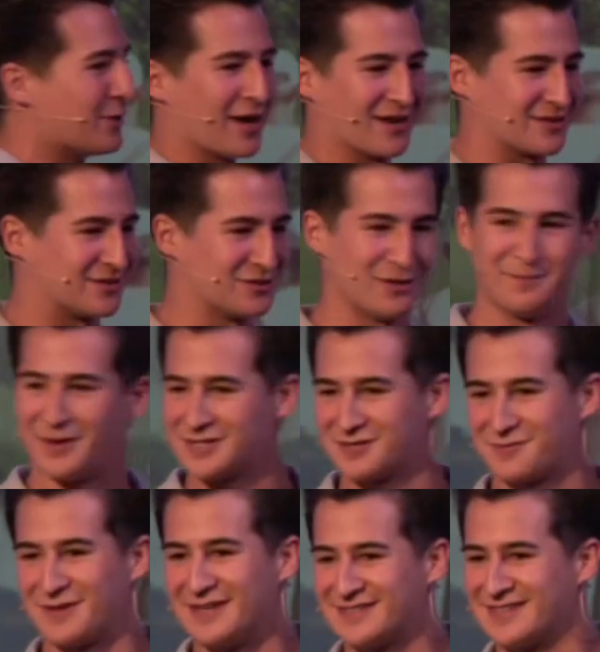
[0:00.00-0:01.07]
got to do a bunch of
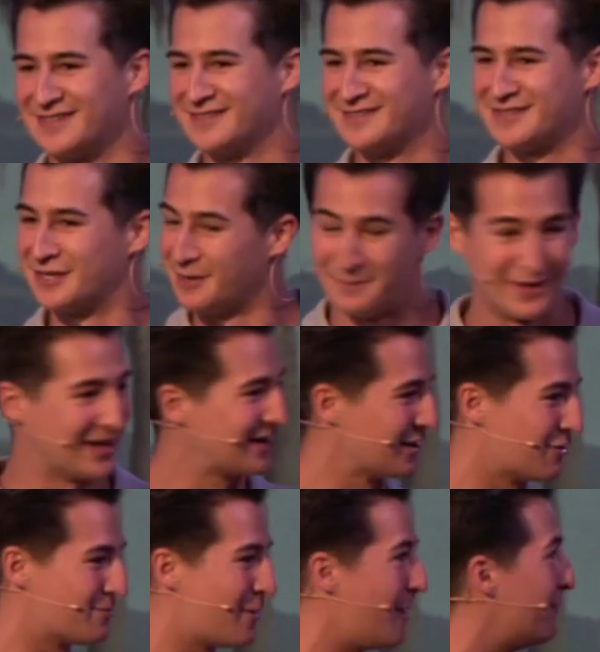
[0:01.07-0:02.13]
things in the Dominican
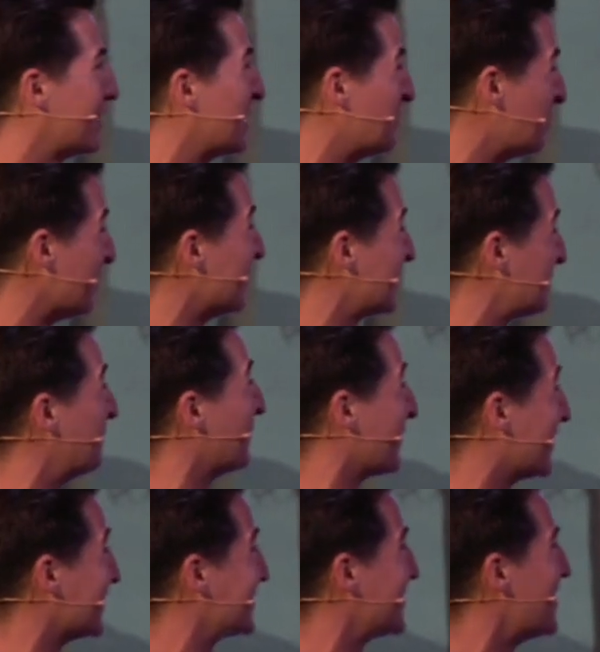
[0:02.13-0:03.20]
Republic and really
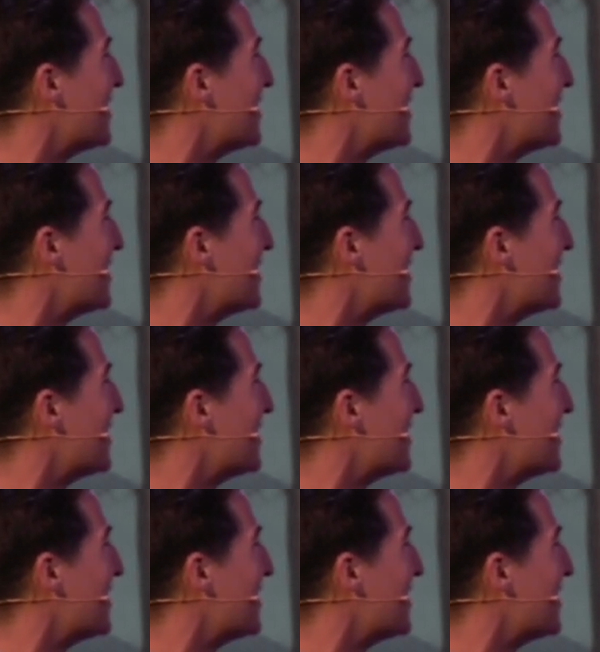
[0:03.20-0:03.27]
experience